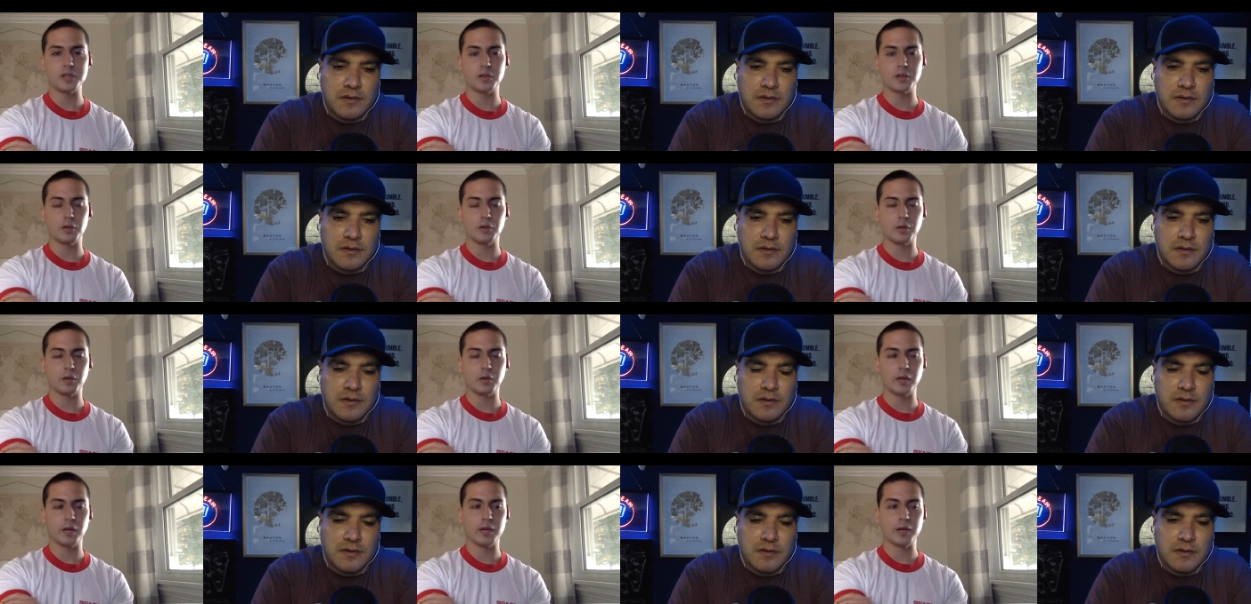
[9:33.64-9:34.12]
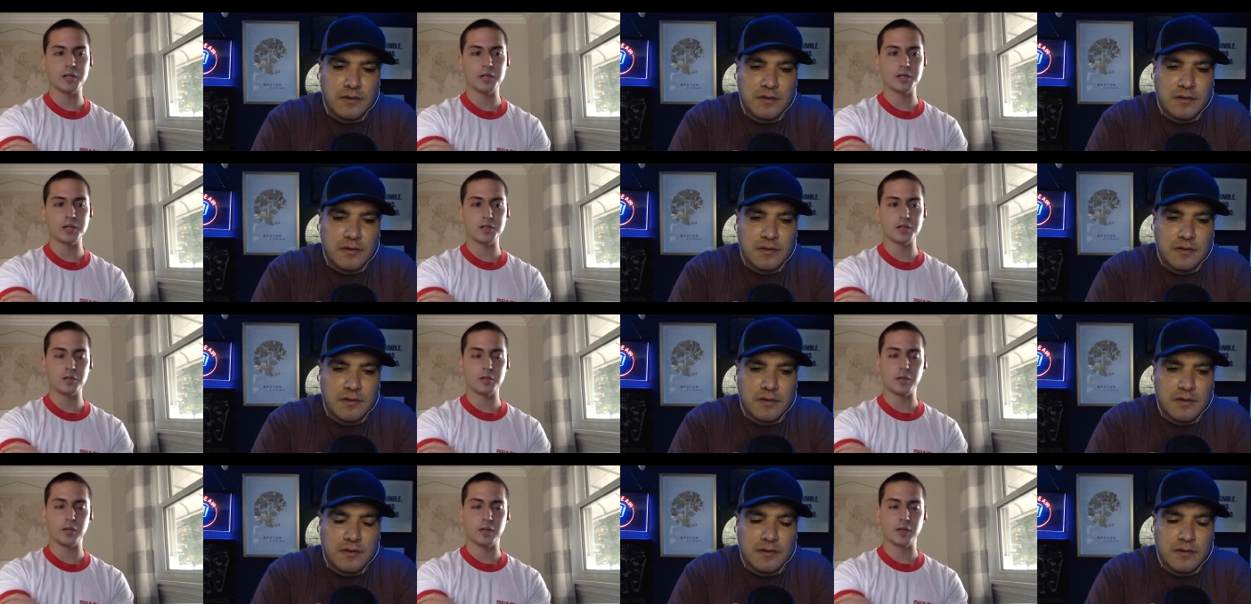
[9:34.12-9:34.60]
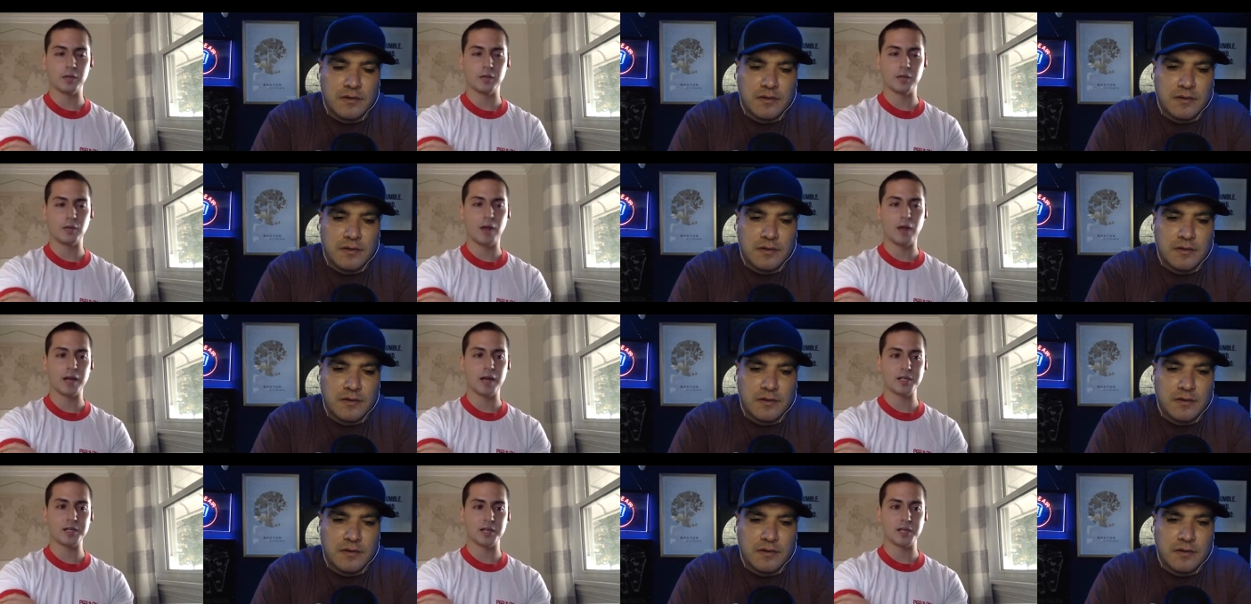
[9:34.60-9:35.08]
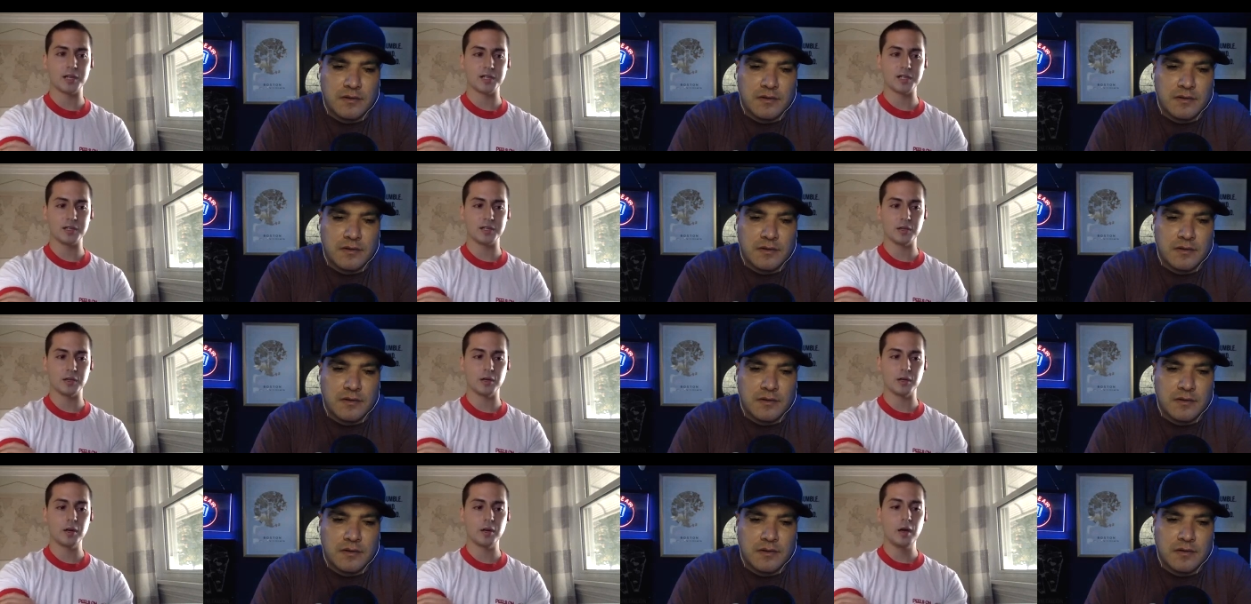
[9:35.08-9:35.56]
Speaker 1: to location. So like in
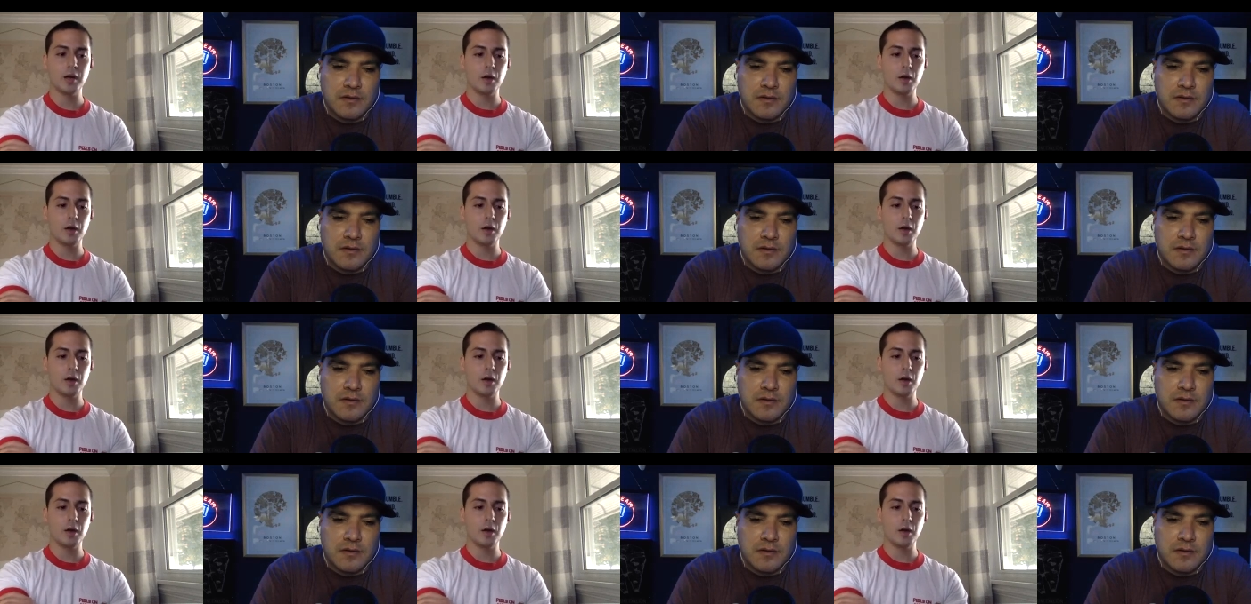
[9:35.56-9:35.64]
Rochester,